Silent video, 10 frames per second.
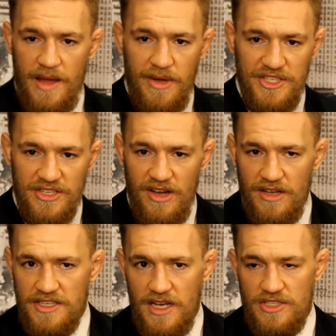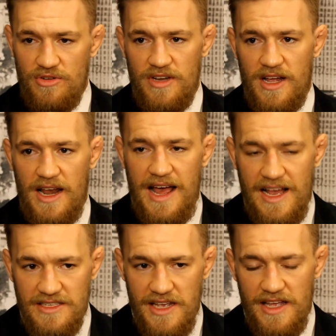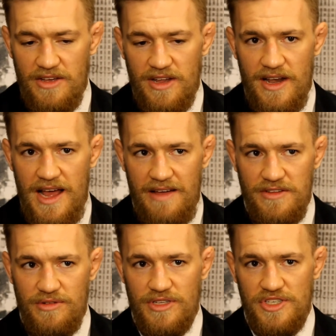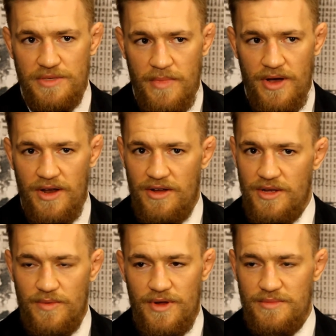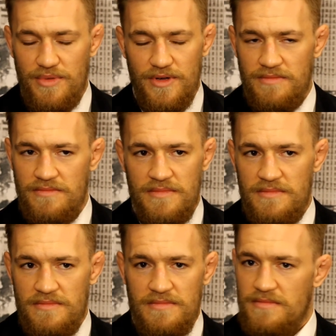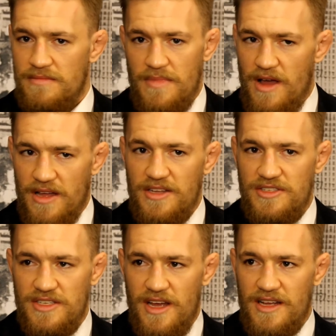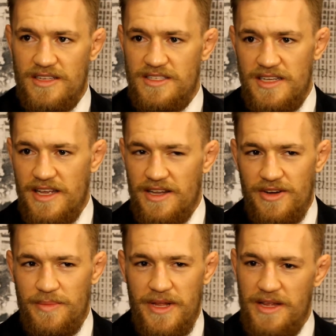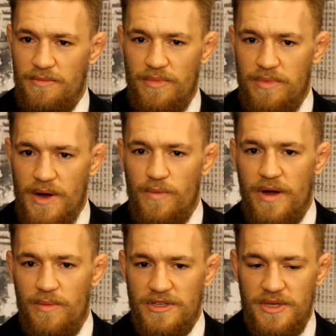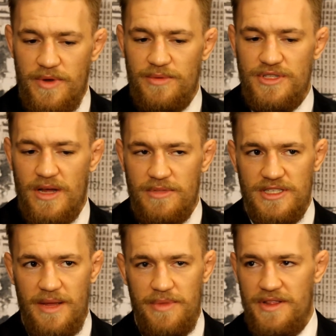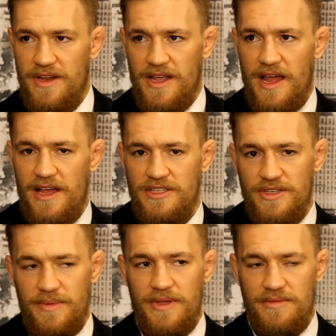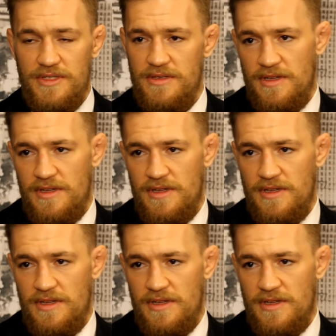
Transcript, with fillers: I saw his eyes turn to glass. Yeah, you can laugh and you can smile all you want, but I could see, you know what I mean? Where was he when it was time to step into the cage? You know what I mean?